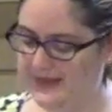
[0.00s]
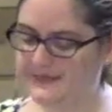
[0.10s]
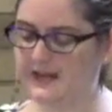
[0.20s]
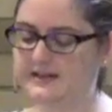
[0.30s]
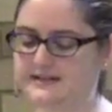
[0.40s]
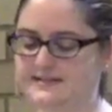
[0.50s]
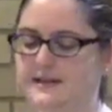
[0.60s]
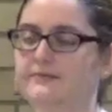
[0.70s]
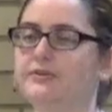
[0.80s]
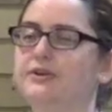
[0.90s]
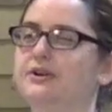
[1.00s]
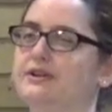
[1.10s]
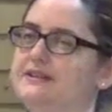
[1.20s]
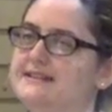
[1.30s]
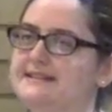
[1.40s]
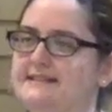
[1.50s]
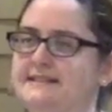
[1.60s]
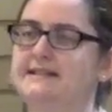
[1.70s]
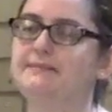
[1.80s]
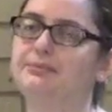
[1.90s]
that I discovered this
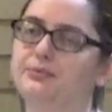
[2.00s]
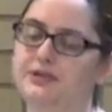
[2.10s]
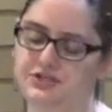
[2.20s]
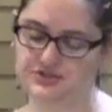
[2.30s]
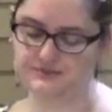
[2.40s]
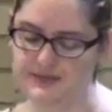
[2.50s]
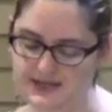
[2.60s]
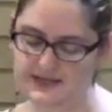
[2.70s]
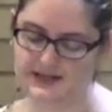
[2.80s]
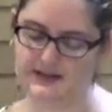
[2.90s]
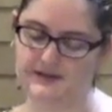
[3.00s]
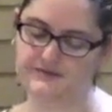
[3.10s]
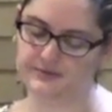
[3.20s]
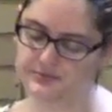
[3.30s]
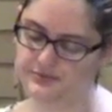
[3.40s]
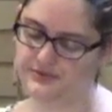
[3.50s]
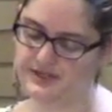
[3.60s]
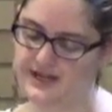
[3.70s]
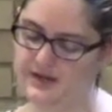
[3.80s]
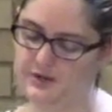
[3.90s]
deep, rich meaning of the Ruth
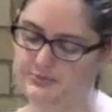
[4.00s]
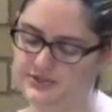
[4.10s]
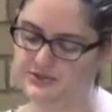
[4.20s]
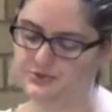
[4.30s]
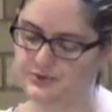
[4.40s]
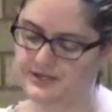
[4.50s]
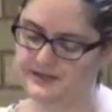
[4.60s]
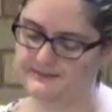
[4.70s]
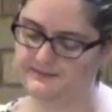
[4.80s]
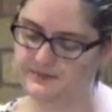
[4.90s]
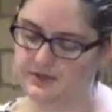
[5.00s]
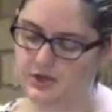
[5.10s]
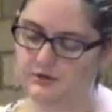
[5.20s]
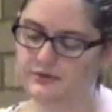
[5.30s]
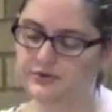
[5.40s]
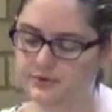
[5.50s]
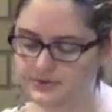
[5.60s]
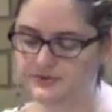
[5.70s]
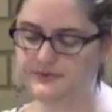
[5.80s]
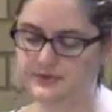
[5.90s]
and Naomi story. For
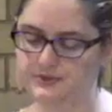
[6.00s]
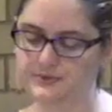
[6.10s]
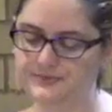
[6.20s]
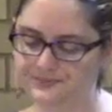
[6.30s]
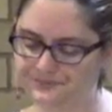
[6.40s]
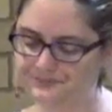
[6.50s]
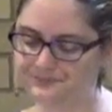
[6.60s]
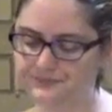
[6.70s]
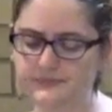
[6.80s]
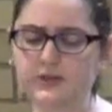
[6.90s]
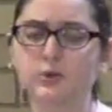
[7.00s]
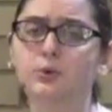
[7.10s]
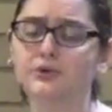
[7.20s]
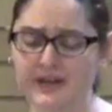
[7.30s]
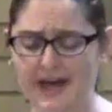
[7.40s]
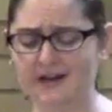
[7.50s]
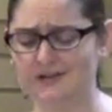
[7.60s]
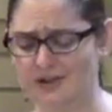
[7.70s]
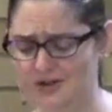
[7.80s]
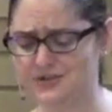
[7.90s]
those of you who have had
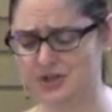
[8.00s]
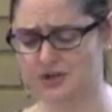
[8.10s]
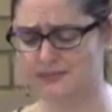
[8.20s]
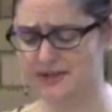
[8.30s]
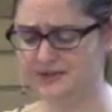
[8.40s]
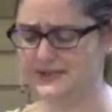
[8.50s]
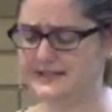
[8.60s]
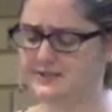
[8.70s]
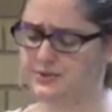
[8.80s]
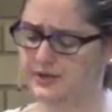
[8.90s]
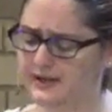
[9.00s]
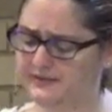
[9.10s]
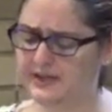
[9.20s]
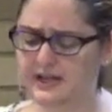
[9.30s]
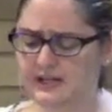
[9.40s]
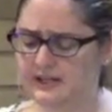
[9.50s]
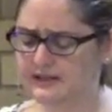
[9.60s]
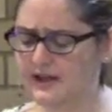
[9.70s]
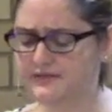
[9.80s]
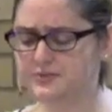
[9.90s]
a long-term illness or have
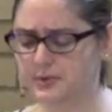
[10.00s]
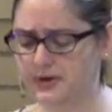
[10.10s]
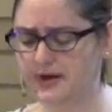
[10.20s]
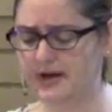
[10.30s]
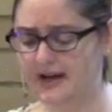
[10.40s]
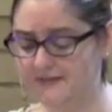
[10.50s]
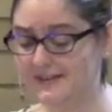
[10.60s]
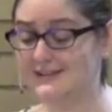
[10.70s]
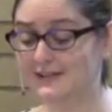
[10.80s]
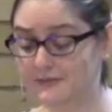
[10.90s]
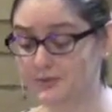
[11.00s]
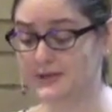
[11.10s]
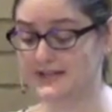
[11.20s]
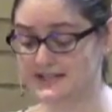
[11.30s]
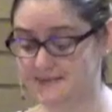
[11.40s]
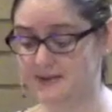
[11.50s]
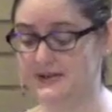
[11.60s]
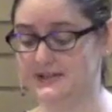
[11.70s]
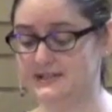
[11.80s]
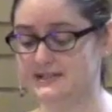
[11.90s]
a loved one
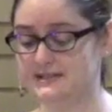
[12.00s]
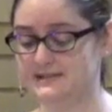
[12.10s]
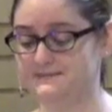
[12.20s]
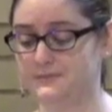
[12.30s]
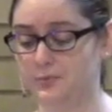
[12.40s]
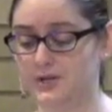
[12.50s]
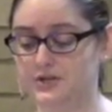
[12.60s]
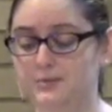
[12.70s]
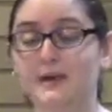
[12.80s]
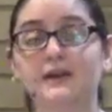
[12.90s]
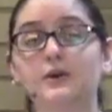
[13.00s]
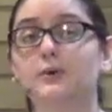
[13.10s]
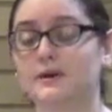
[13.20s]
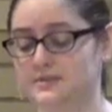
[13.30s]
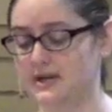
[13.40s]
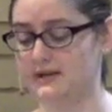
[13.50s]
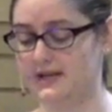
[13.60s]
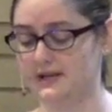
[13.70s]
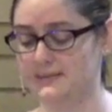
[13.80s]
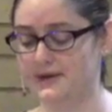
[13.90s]
experience one, you may know what I'm
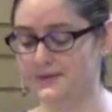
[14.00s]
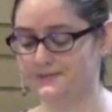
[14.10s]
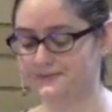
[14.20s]
talking about.